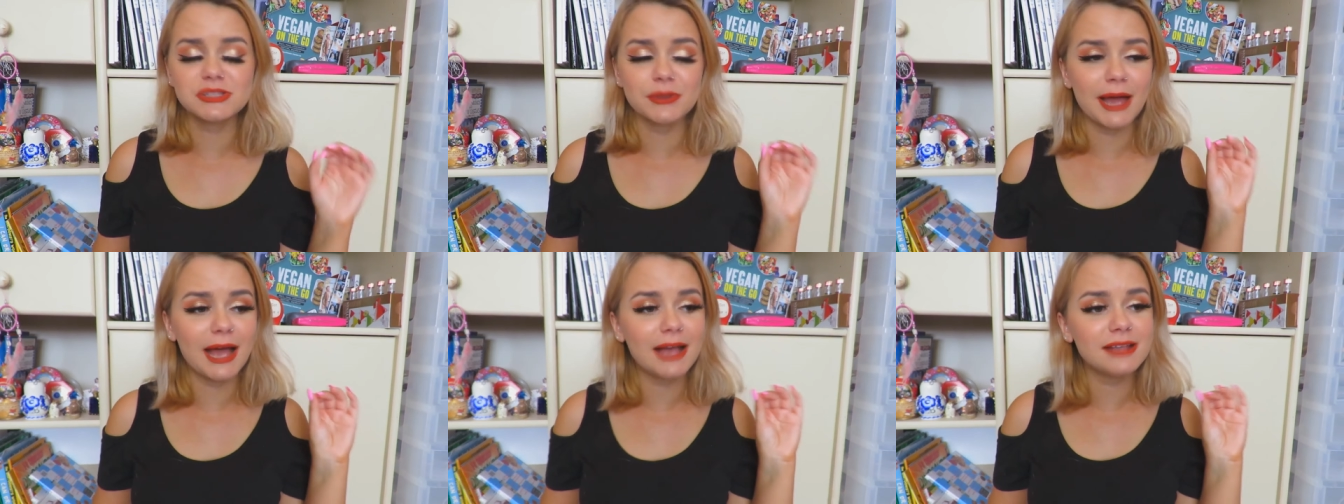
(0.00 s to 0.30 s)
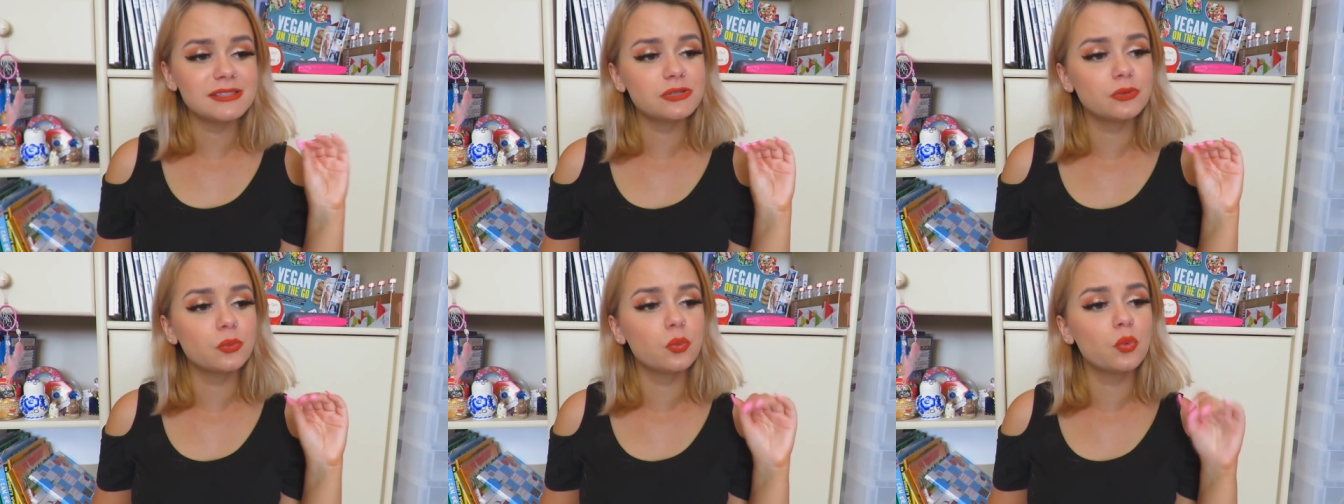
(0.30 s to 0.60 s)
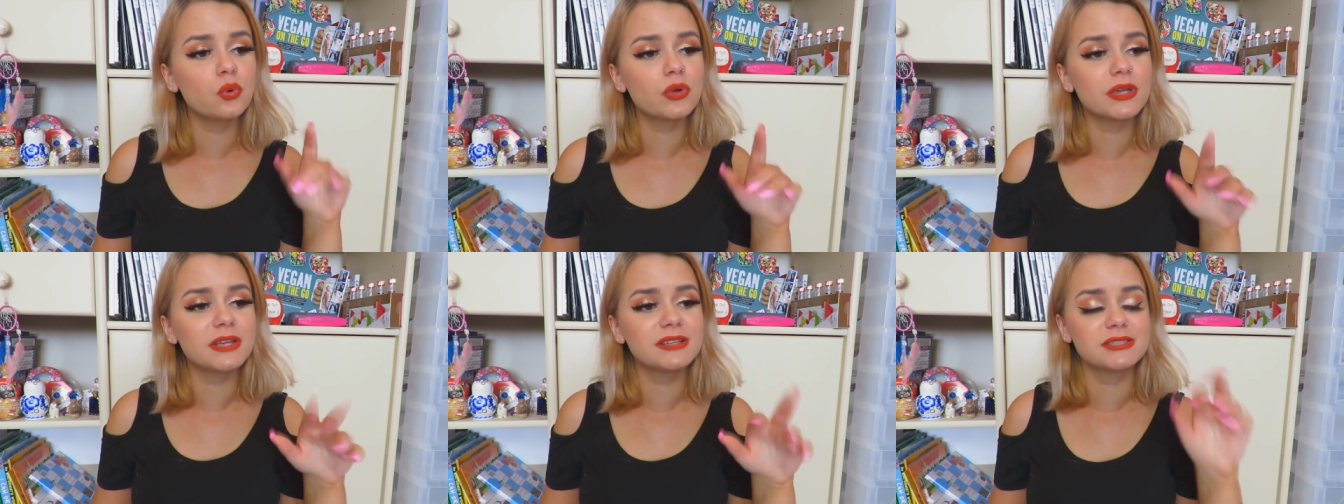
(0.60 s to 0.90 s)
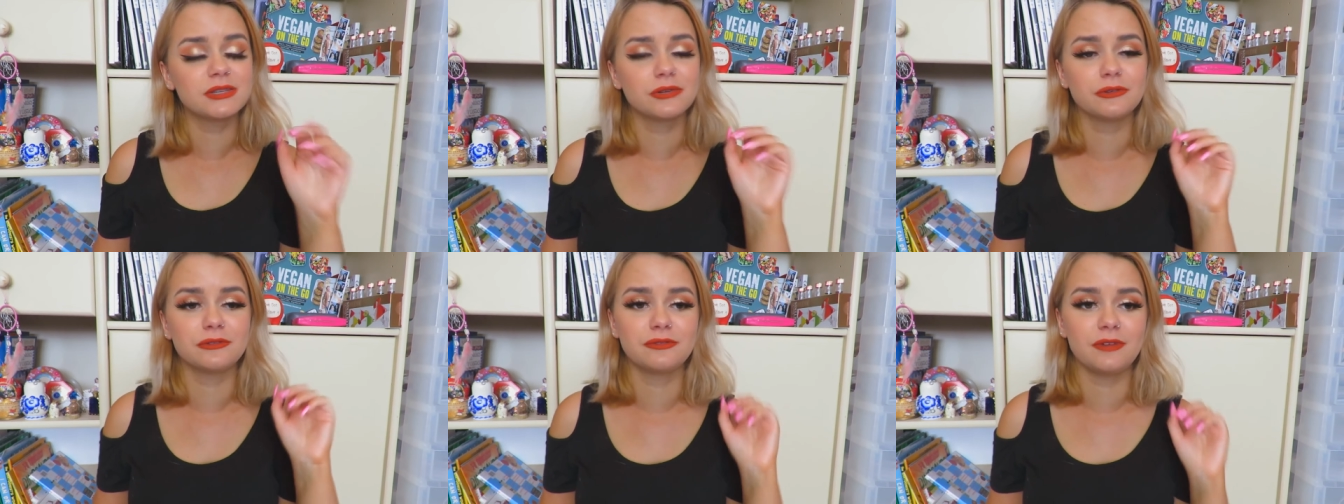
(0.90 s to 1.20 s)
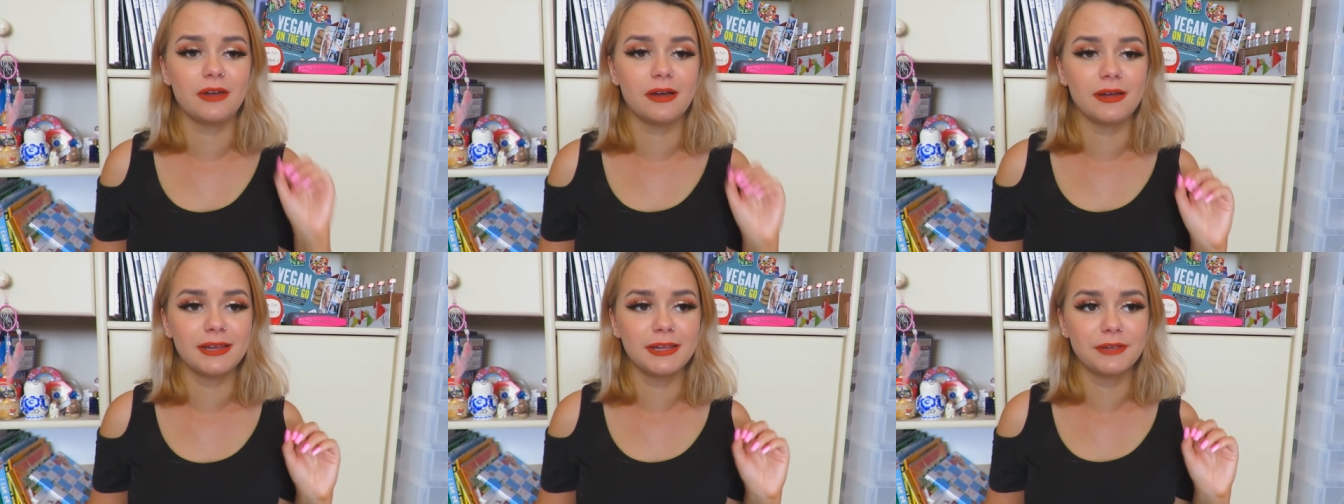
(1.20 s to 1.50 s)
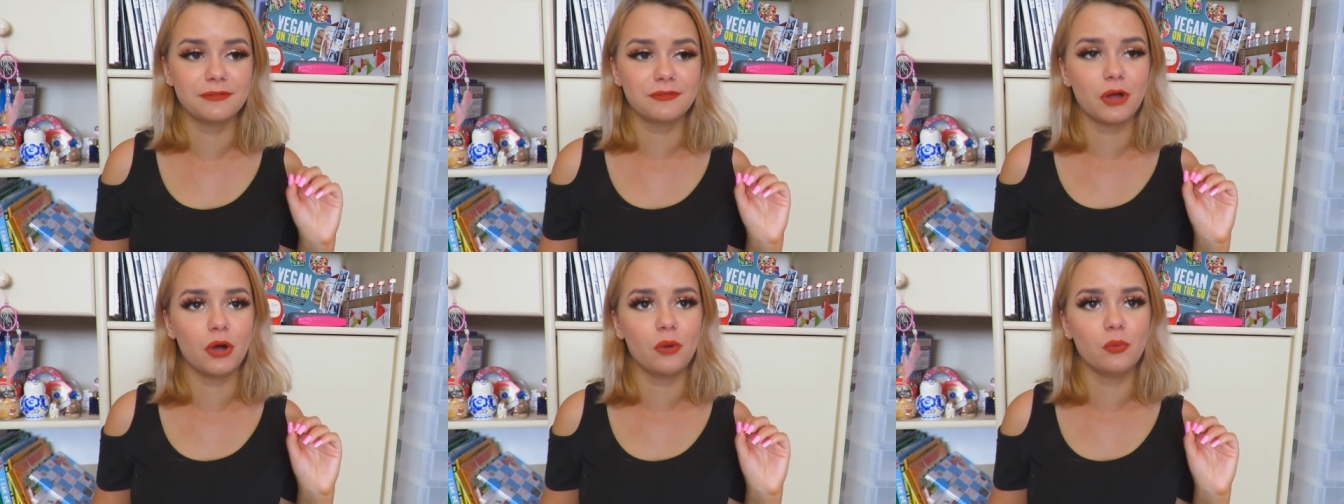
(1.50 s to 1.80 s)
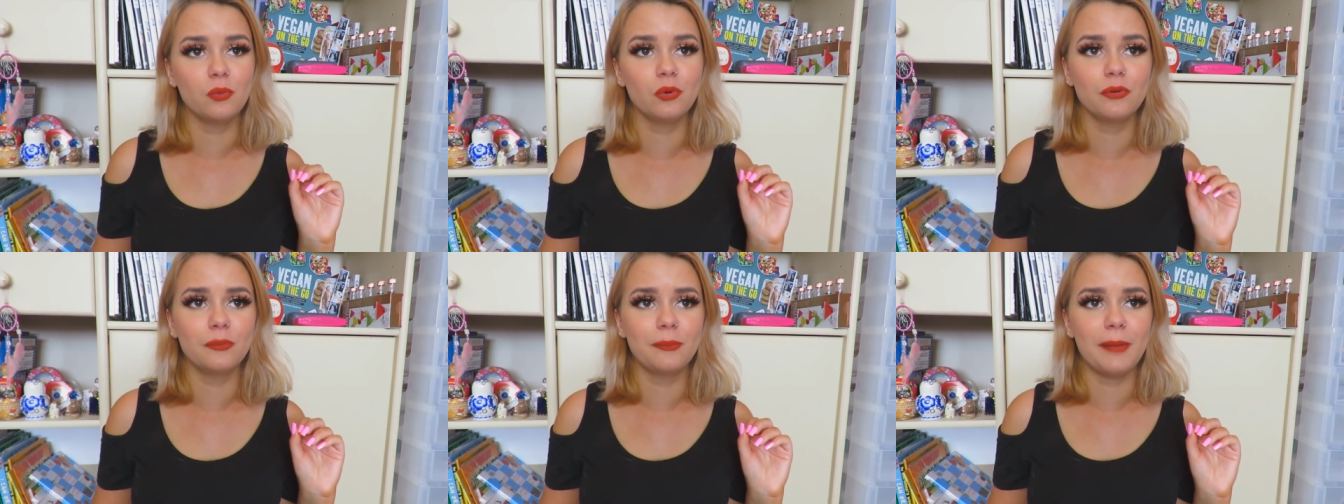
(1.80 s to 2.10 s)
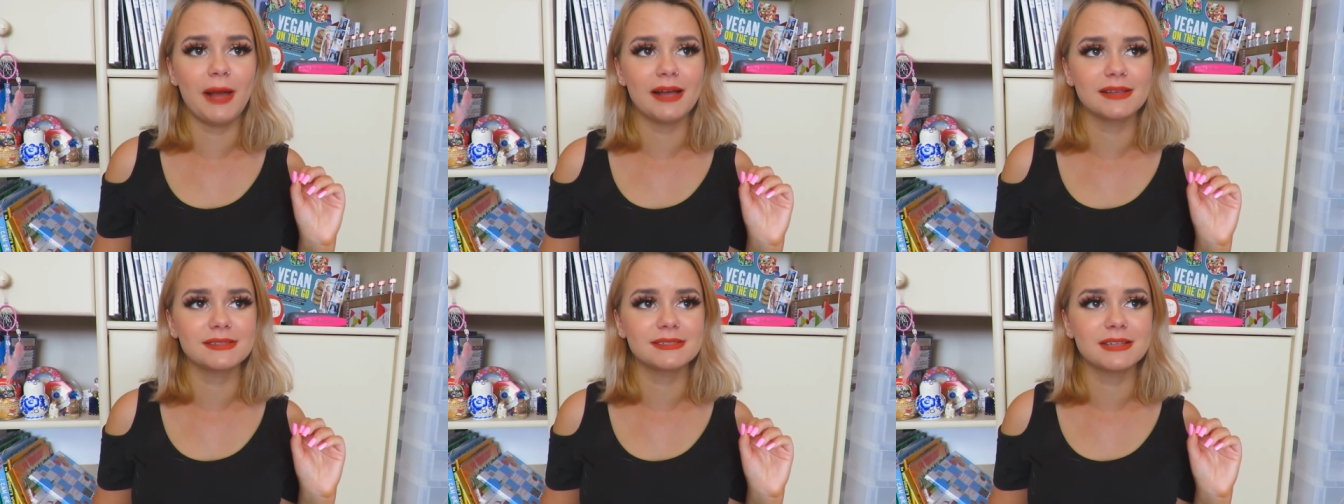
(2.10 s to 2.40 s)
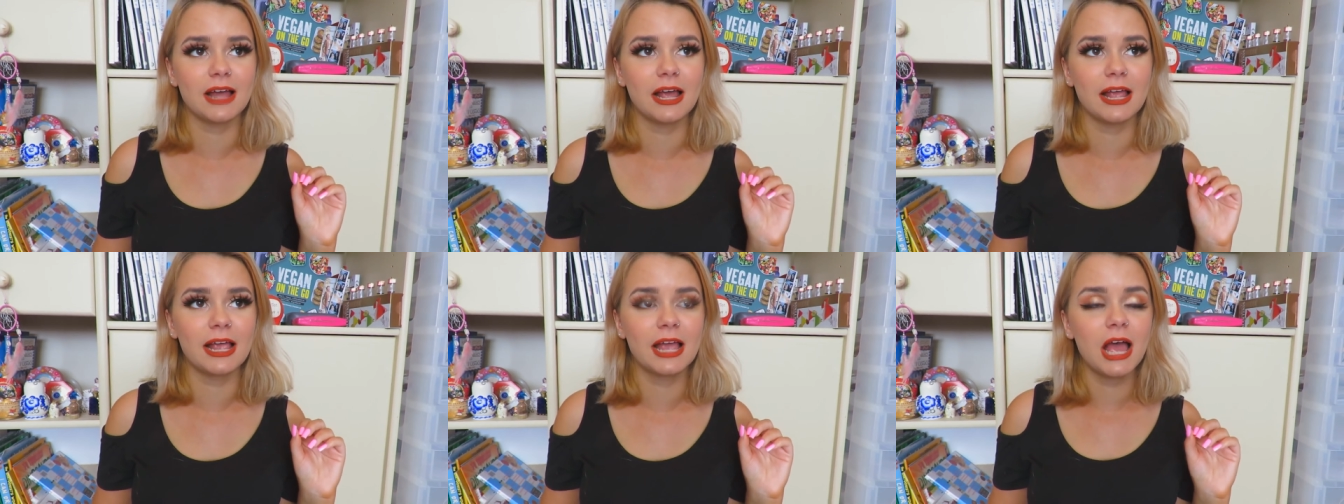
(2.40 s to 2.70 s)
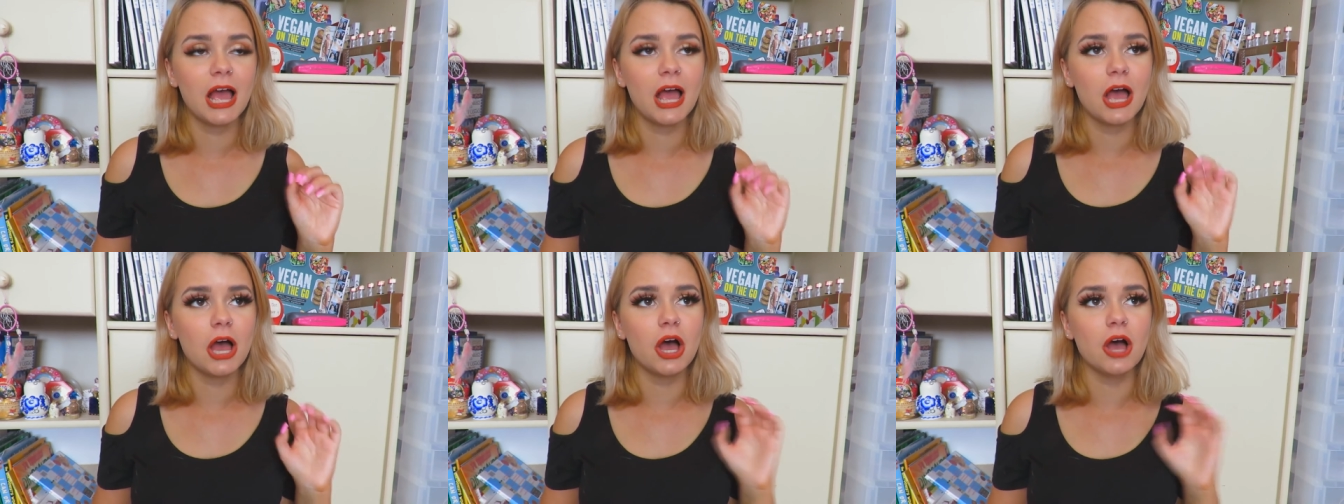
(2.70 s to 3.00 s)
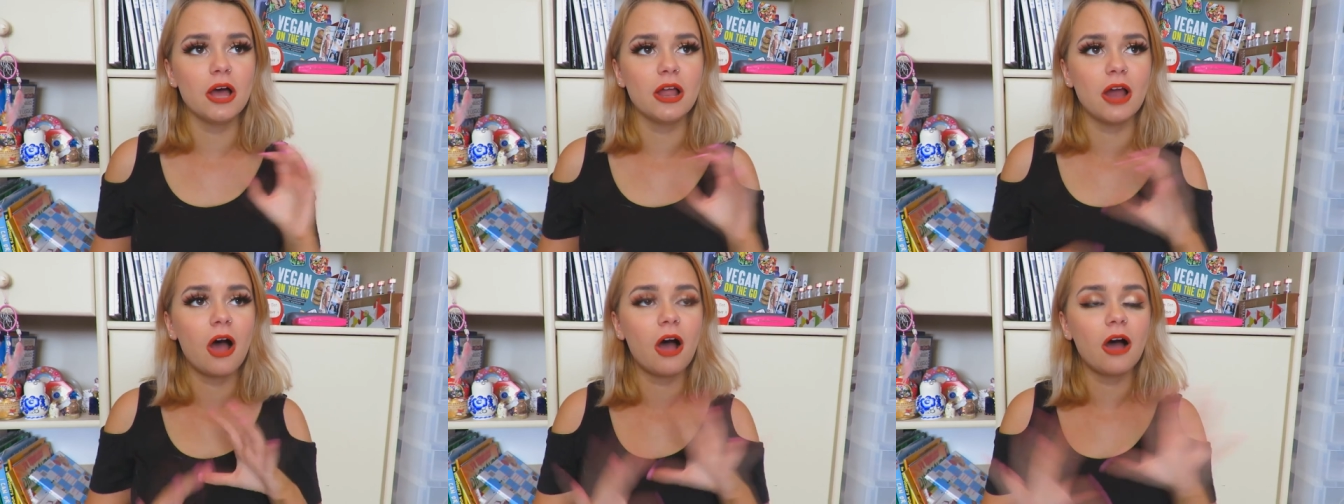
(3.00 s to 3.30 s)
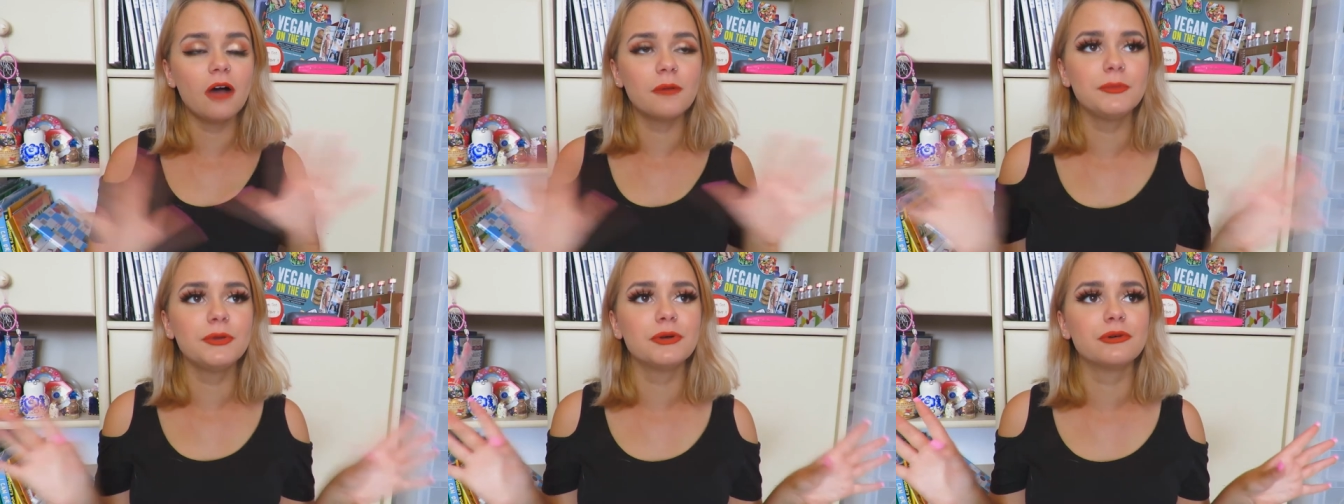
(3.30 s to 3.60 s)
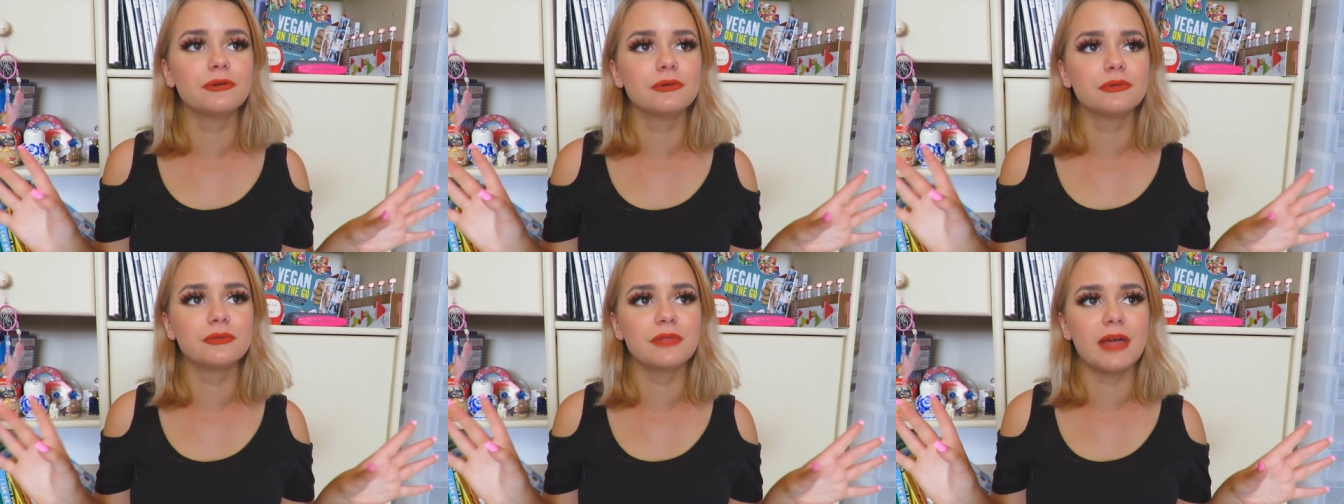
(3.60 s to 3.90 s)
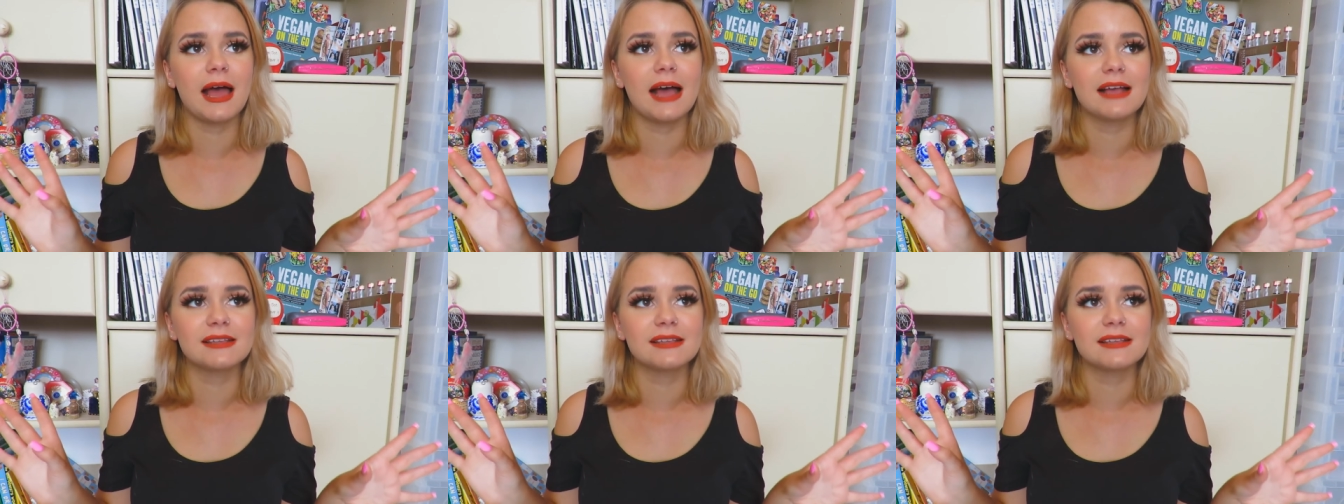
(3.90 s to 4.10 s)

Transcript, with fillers: So as you walk into your flight, you've got to walk past like an art mural that